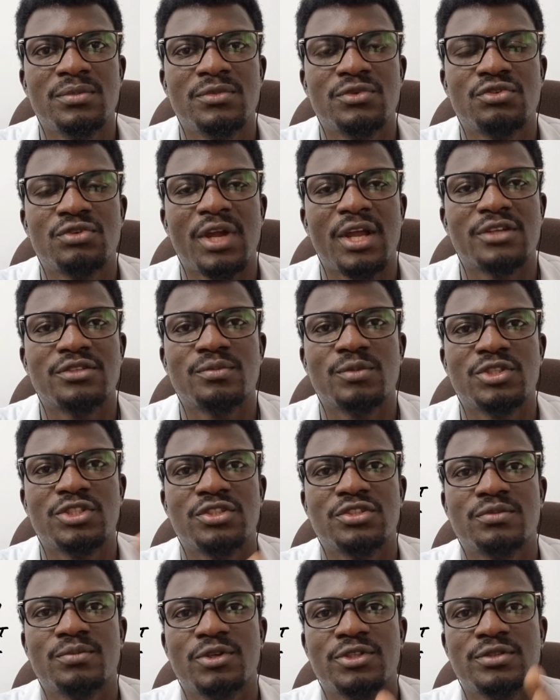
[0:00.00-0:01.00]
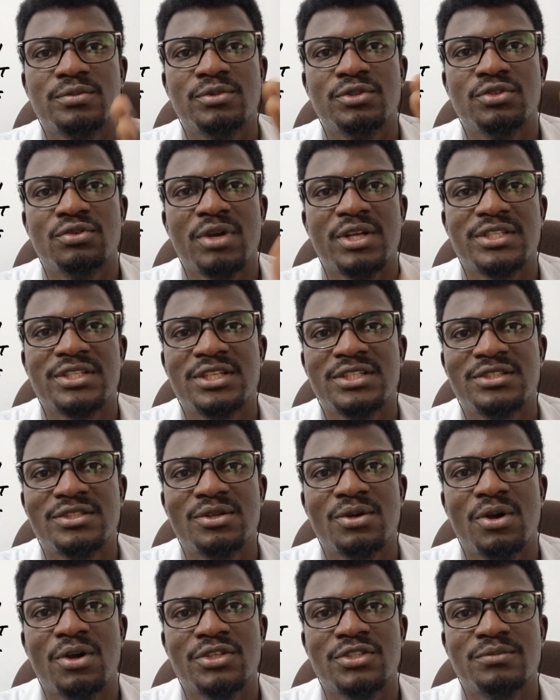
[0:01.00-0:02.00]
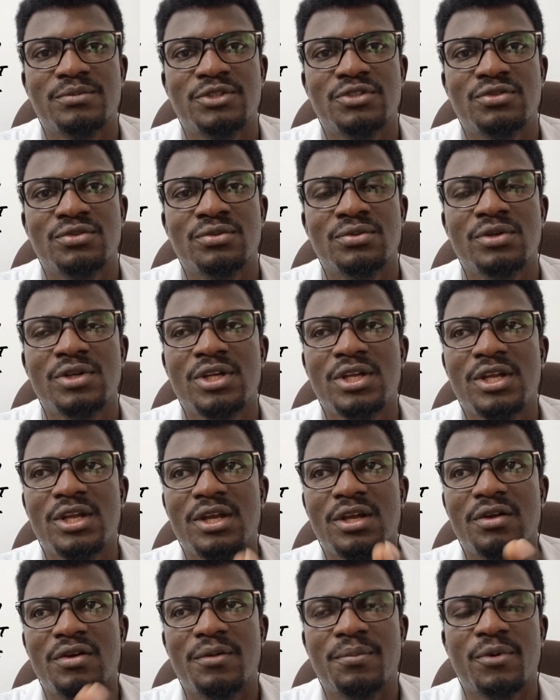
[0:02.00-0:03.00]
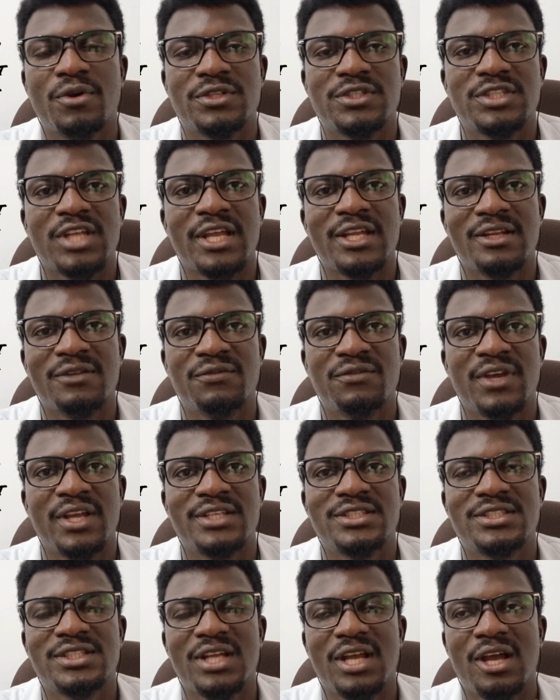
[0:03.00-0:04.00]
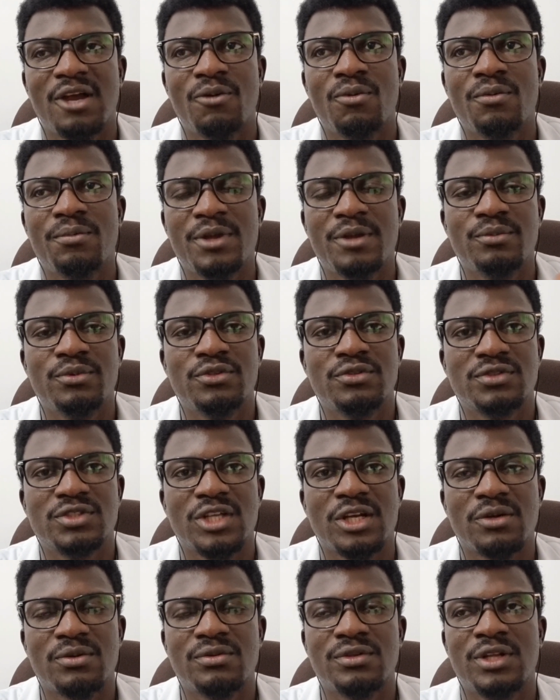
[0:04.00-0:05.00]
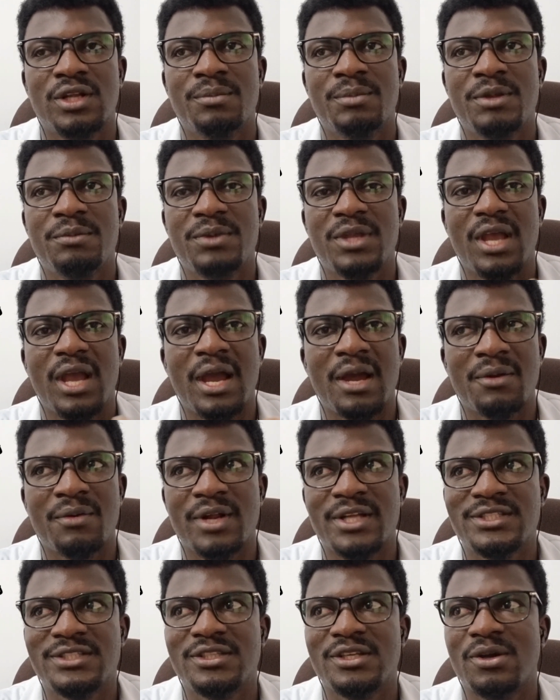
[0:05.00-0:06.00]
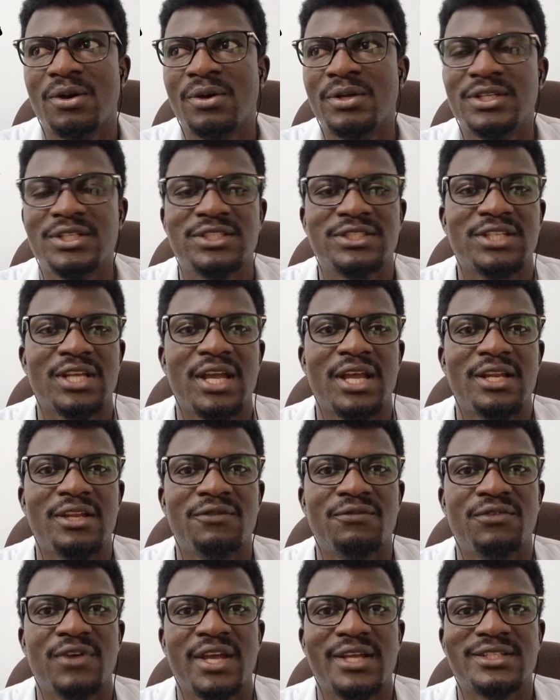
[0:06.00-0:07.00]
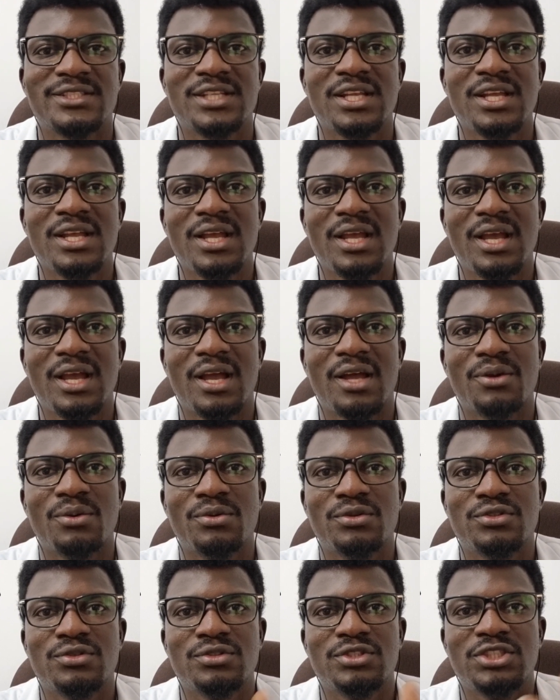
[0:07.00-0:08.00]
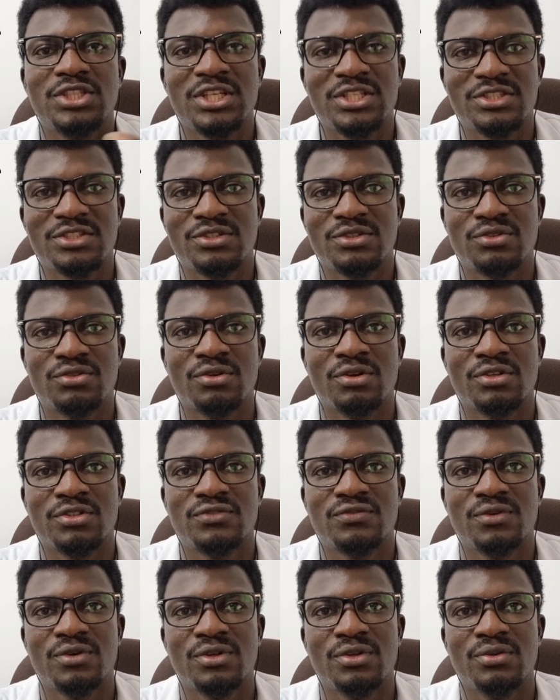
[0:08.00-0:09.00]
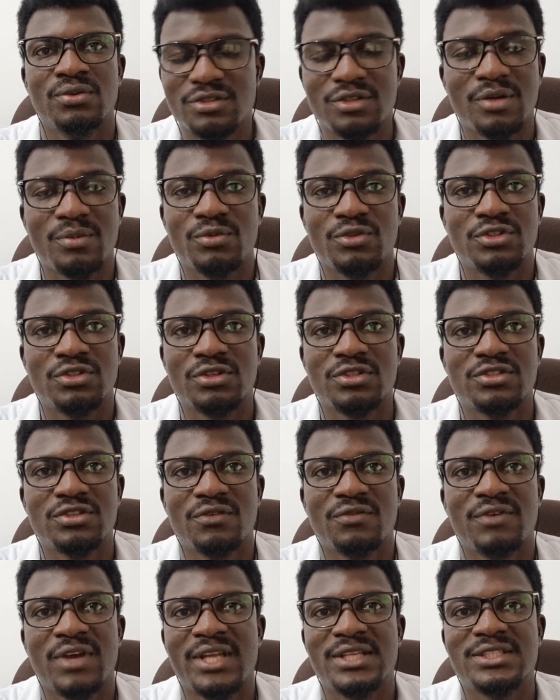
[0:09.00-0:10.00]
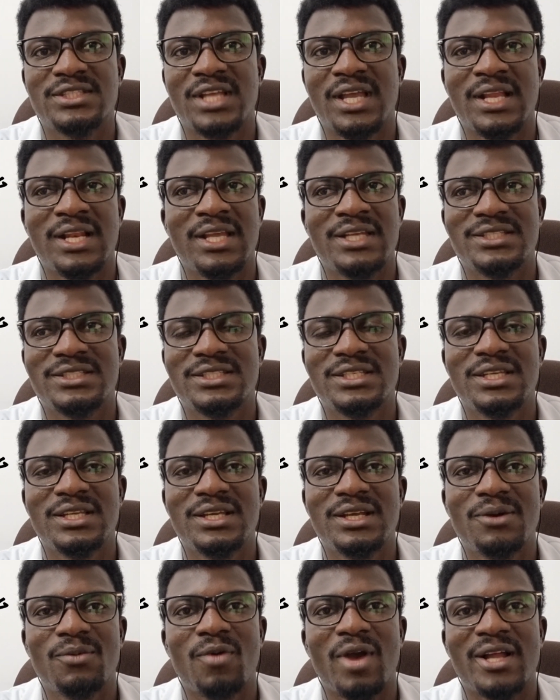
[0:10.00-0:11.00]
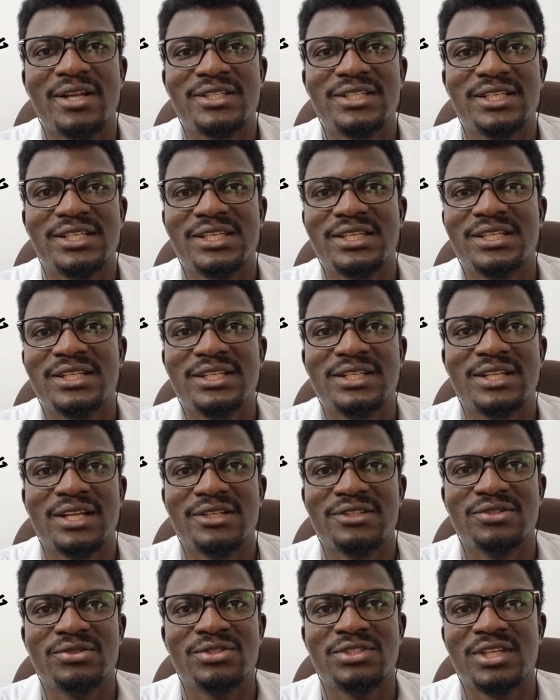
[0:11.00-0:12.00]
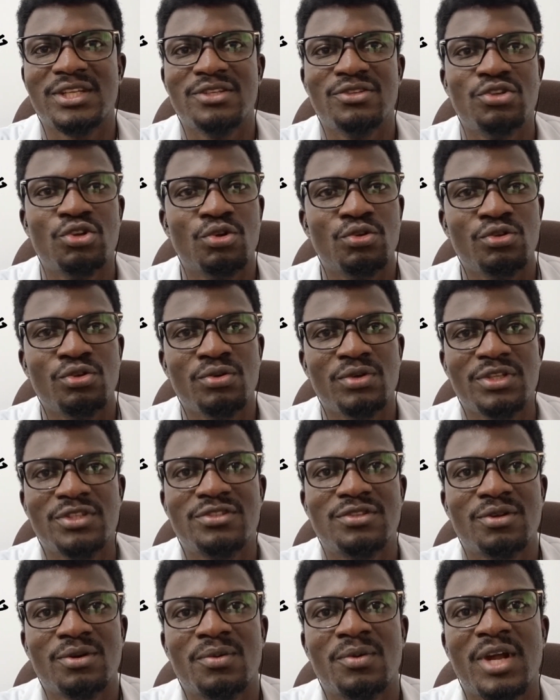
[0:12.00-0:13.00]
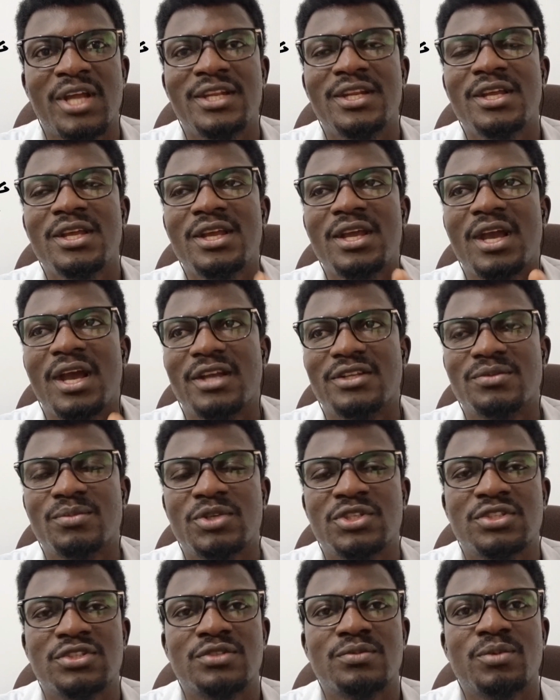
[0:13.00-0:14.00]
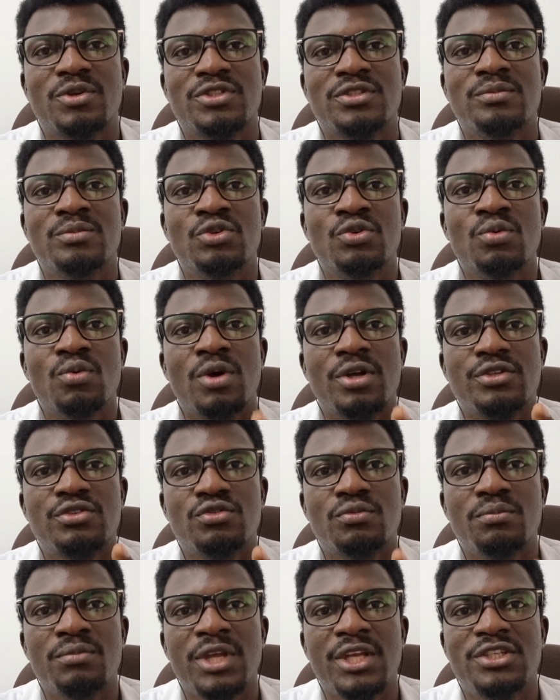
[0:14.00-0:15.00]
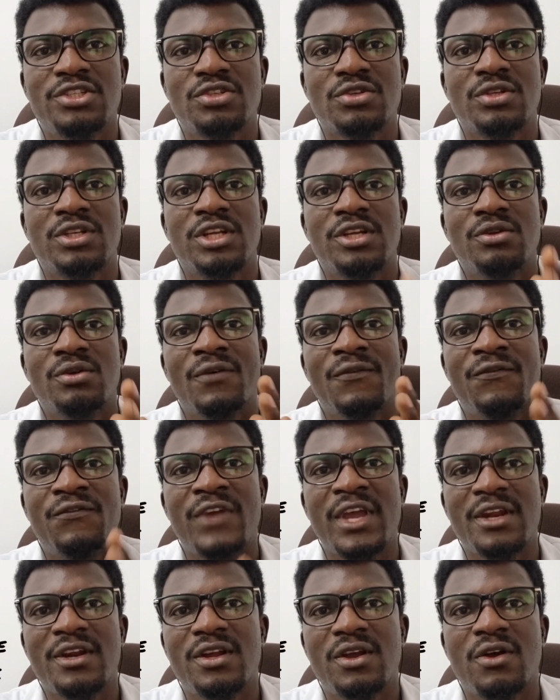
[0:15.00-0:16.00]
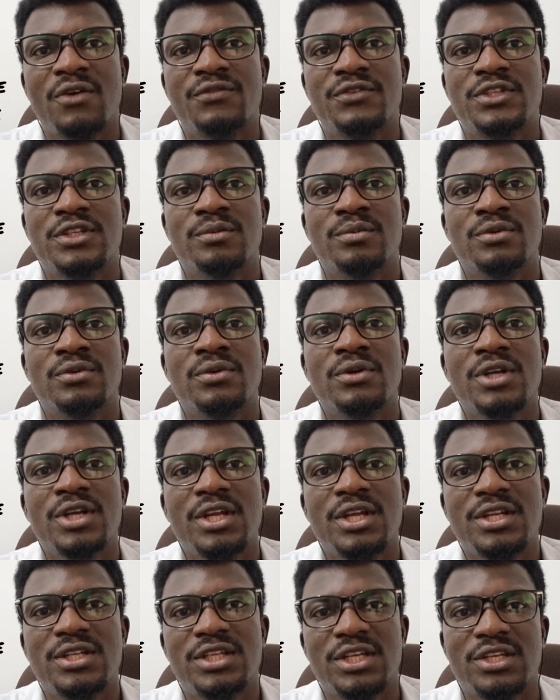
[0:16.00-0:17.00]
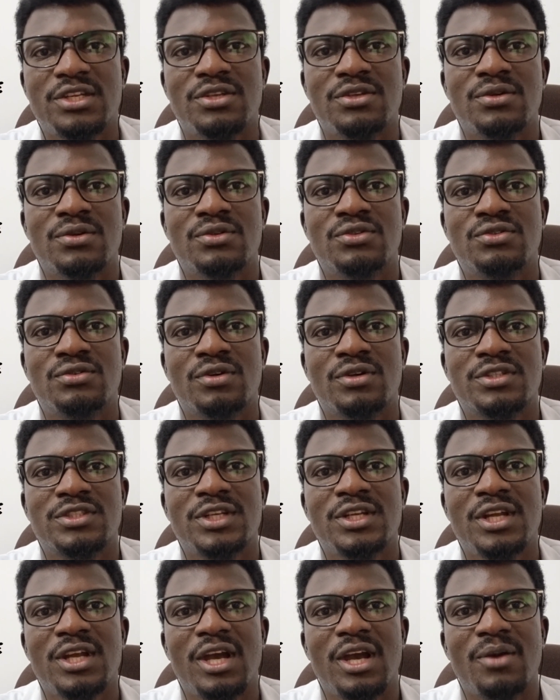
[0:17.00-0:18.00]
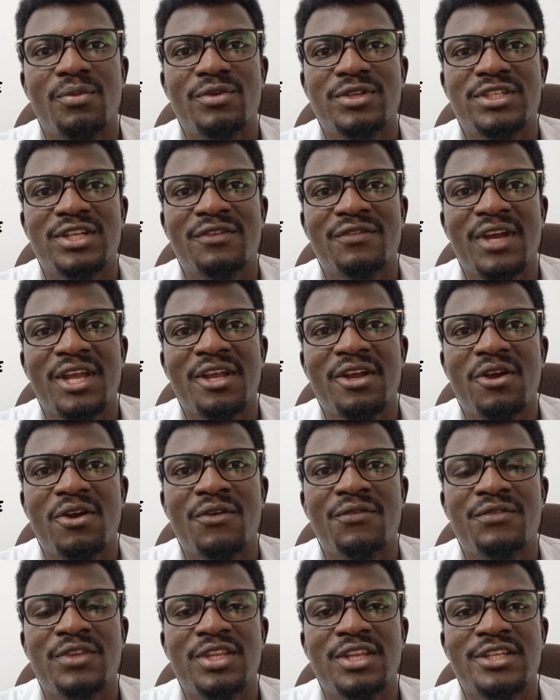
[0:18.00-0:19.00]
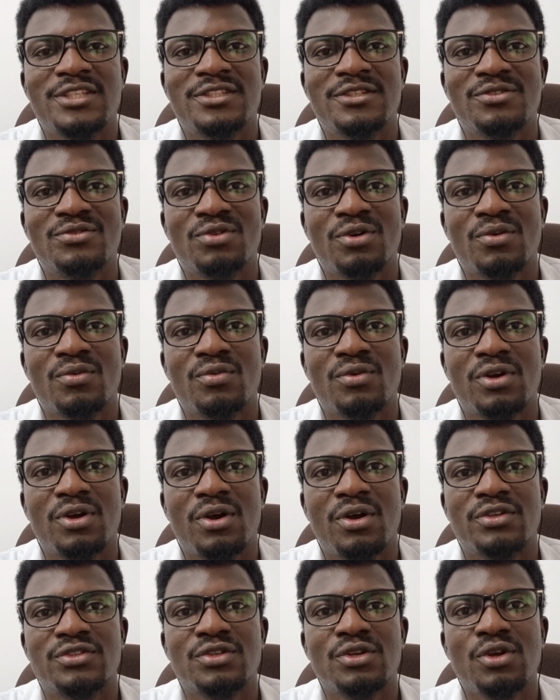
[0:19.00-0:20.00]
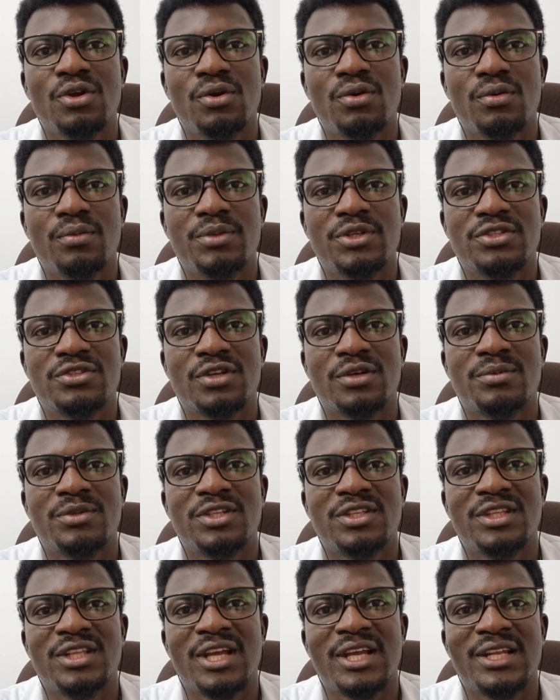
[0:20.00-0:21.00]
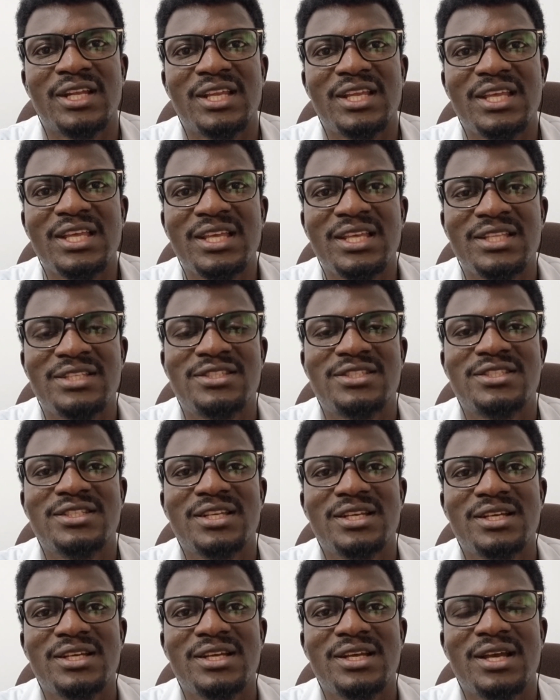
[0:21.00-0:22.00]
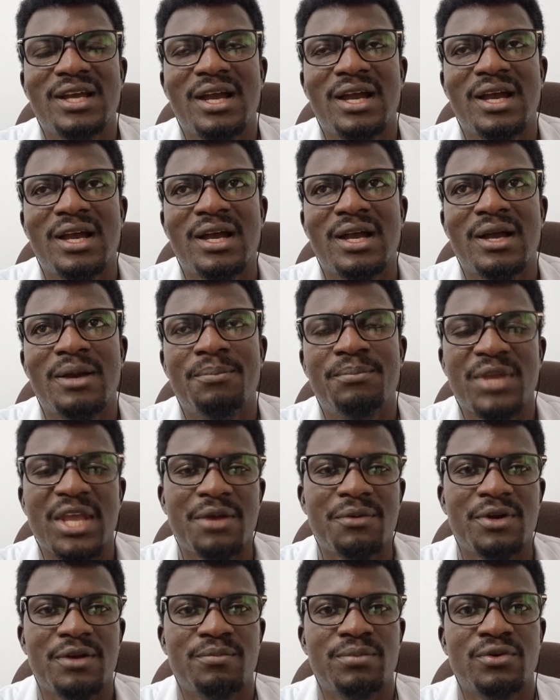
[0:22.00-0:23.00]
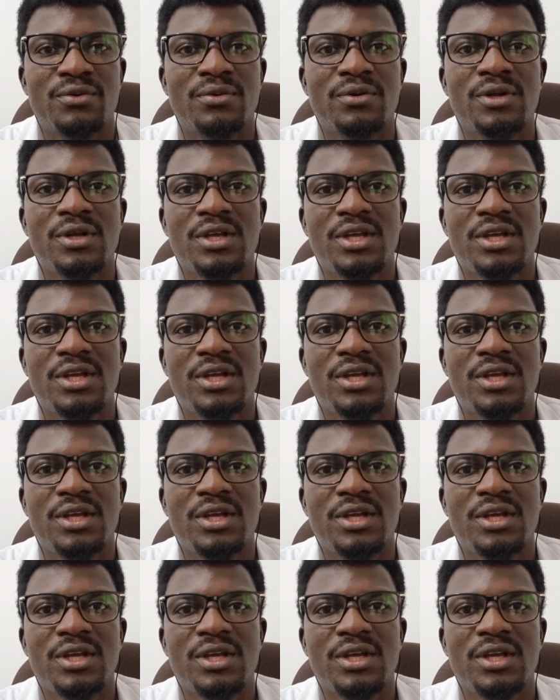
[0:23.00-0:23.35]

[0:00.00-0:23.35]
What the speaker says: Try as much as possible to access the hospital and report side effects, and we'll be able to tackle them, maybe arrest the undesired effects and also change the drugs for you. Some will just suffer in silence while taking it and just endure. No, it's not right. As much as possible, we want to make sure that you're very comfortable taking your drugs, and whichever inconvenience the drug will cause will be something that is bearable.